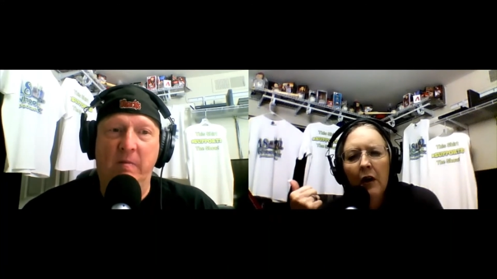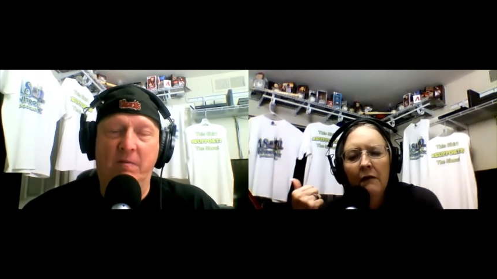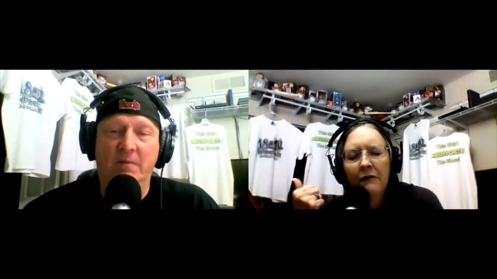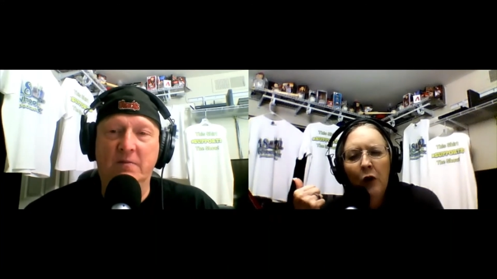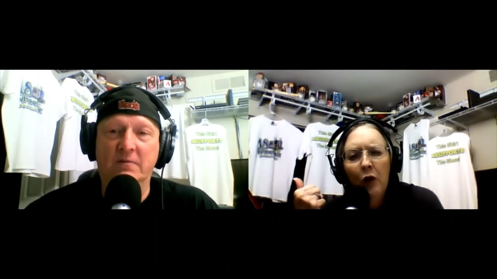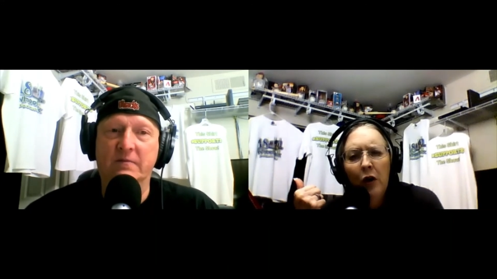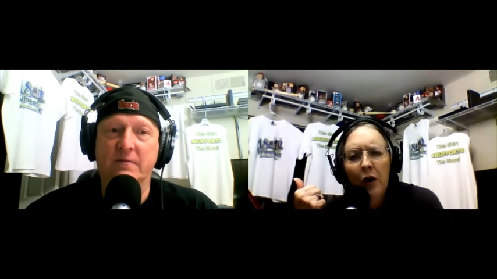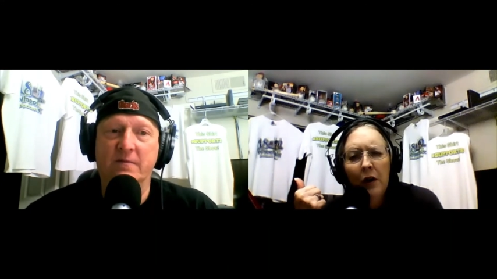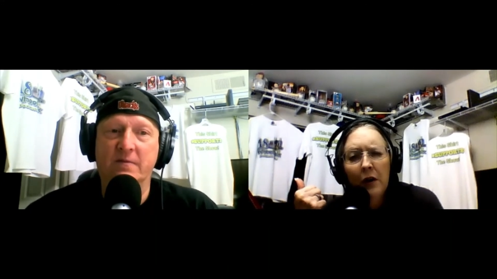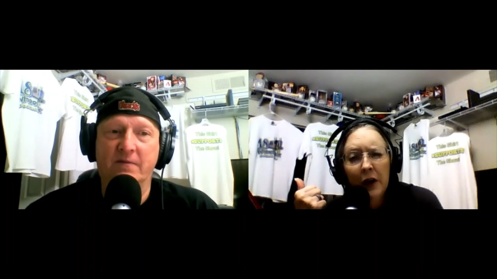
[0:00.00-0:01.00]

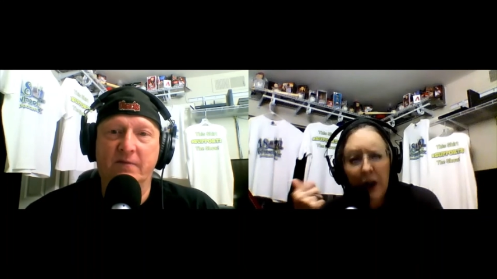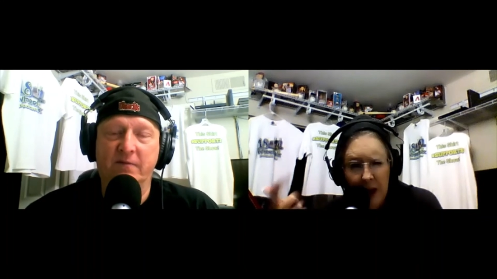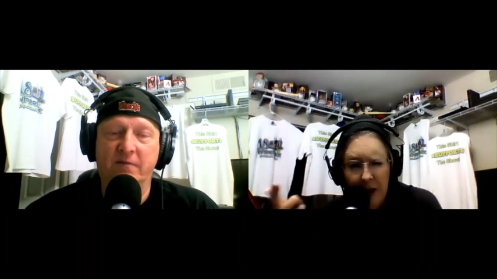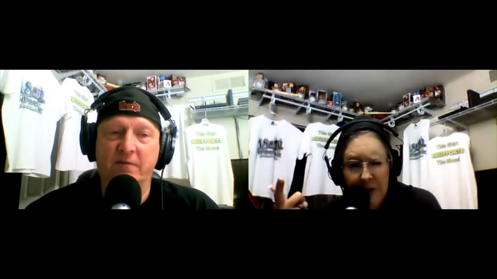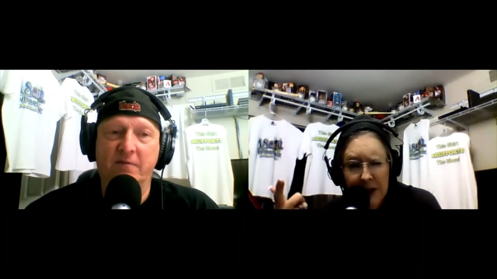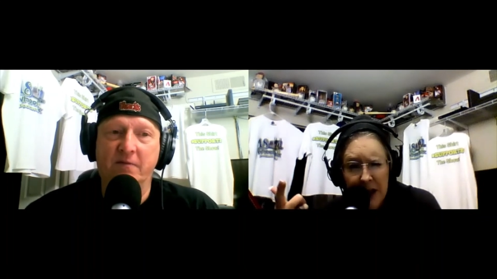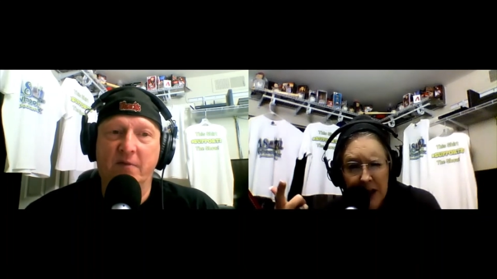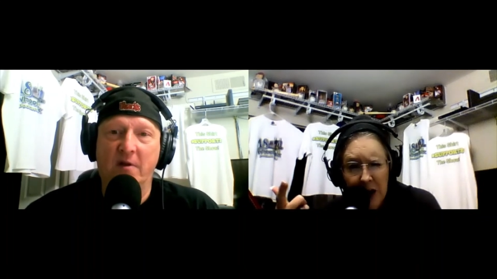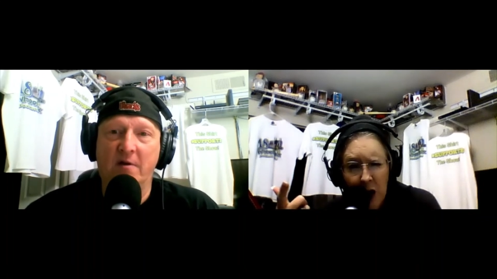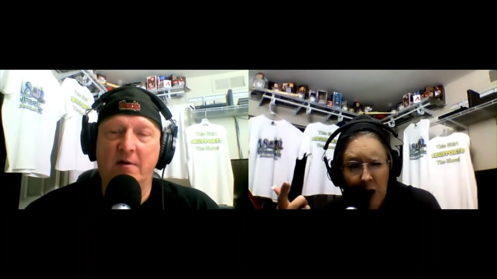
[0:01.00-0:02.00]
Speaker 1: for Columbus taking
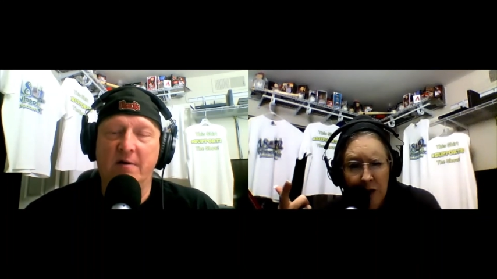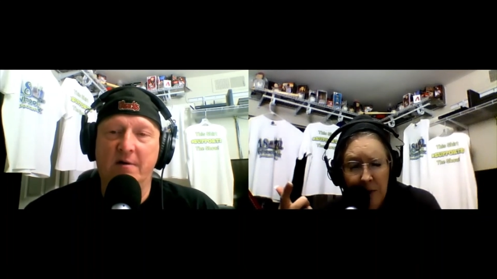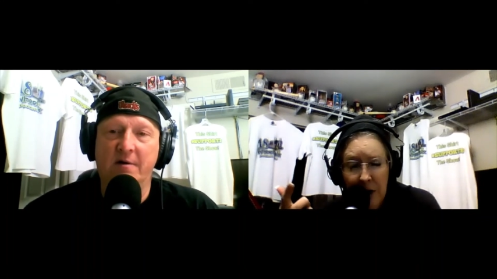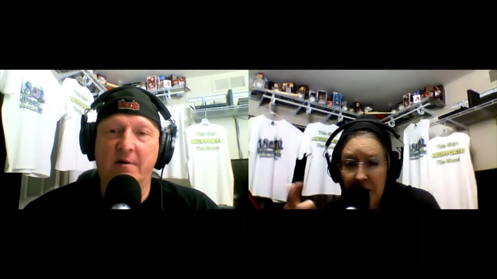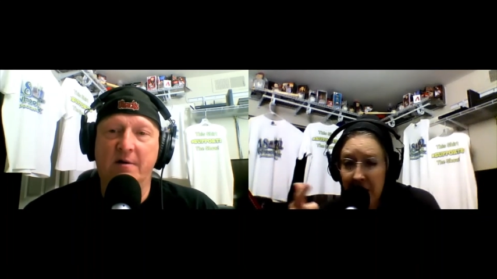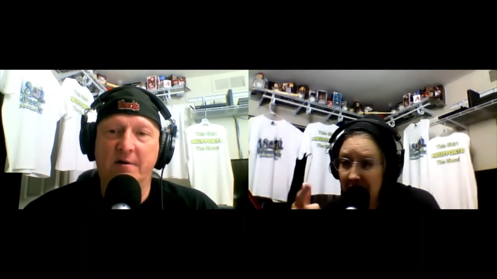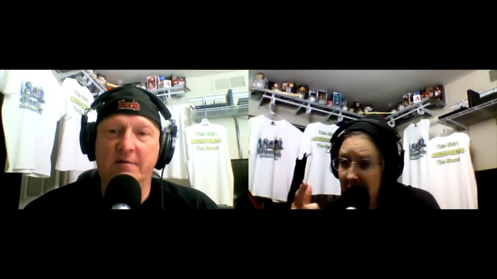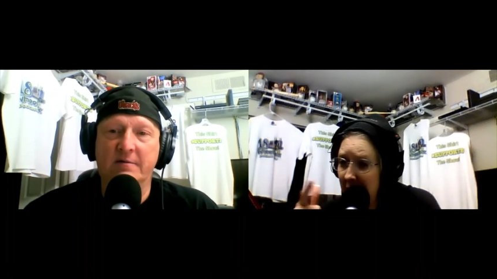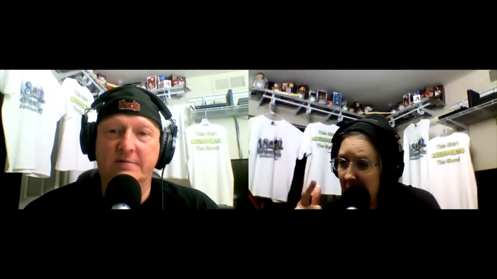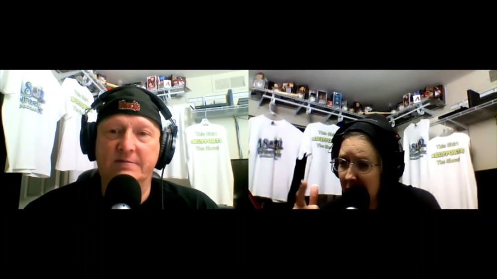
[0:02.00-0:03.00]
over America, and he
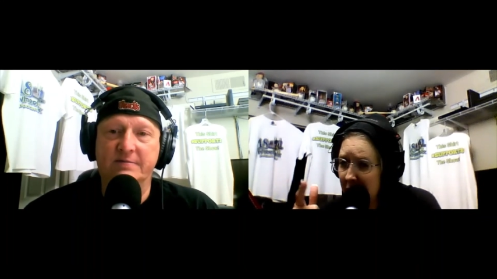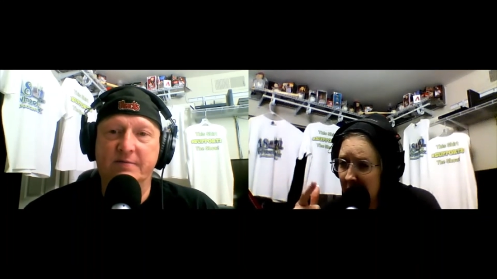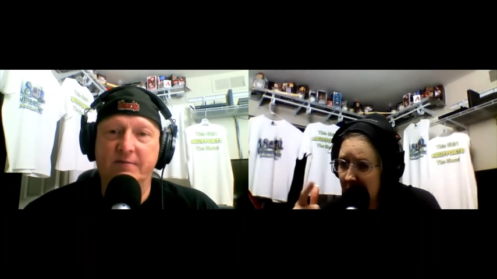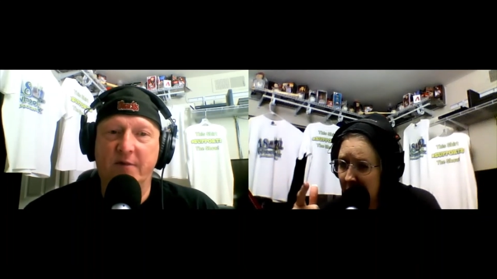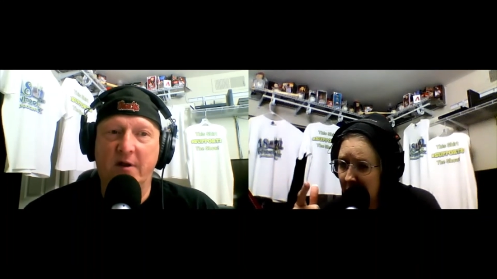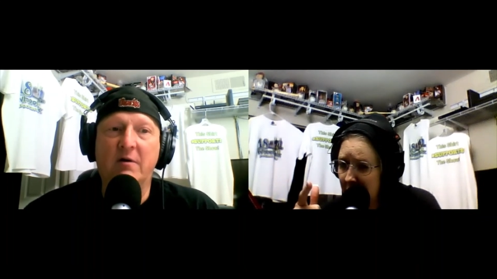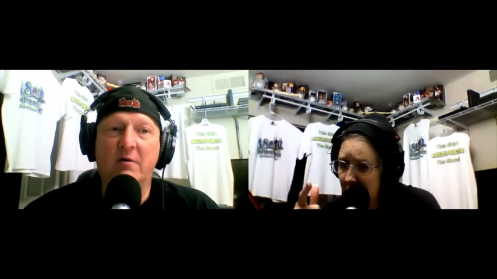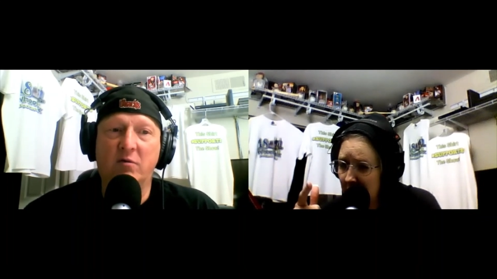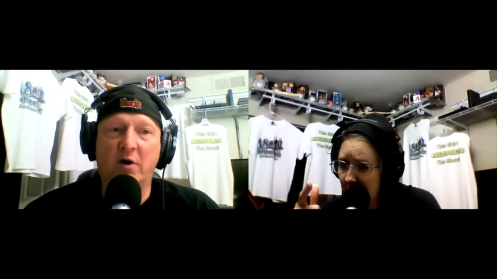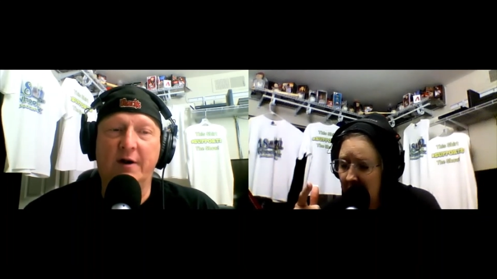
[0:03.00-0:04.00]
never stepped foot in the
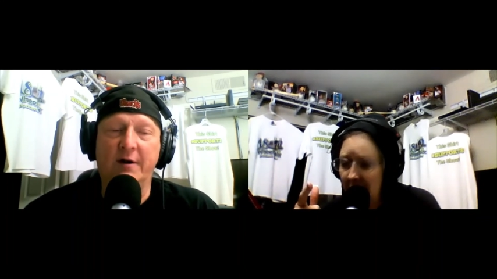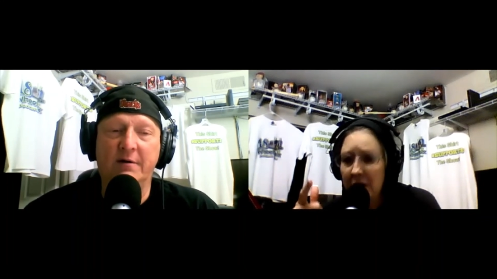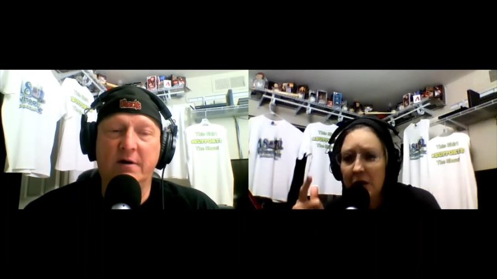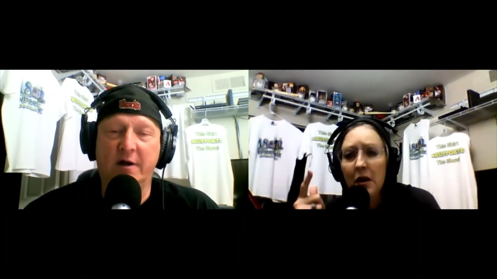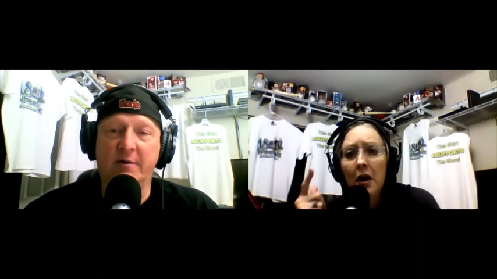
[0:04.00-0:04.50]
U.S. Right.